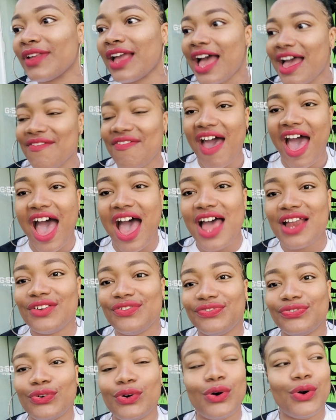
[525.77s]
I've had
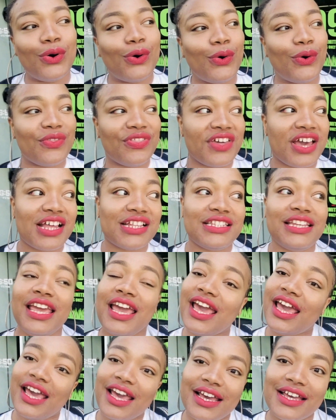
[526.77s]
for 30
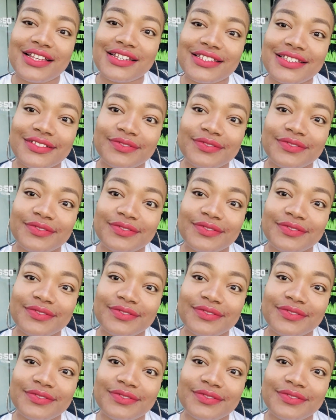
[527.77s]
years.